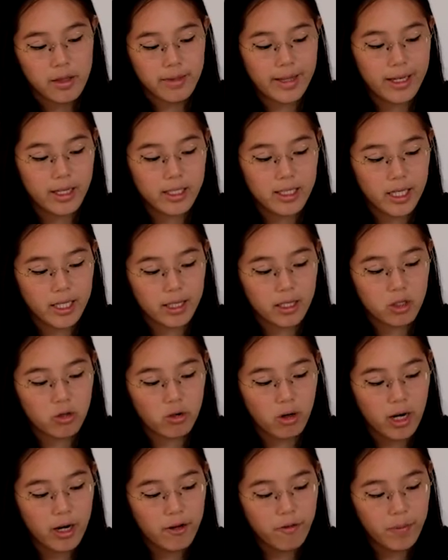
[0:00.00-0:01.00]
There's like the
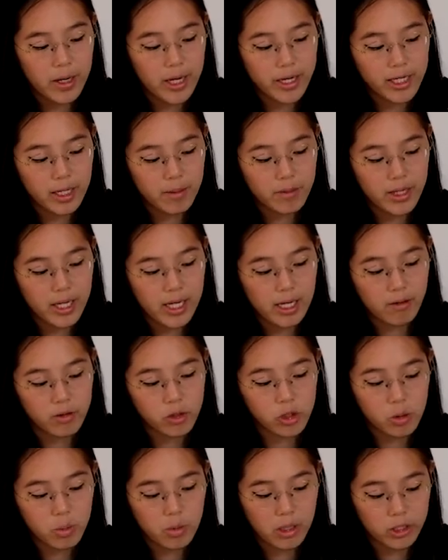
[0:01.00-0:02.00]
drive button up there,
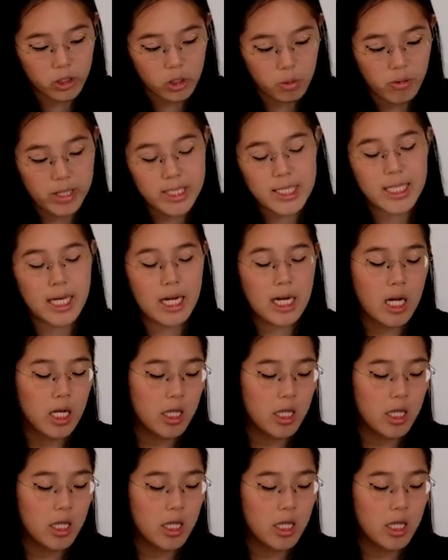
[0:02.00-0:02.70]
and you press that,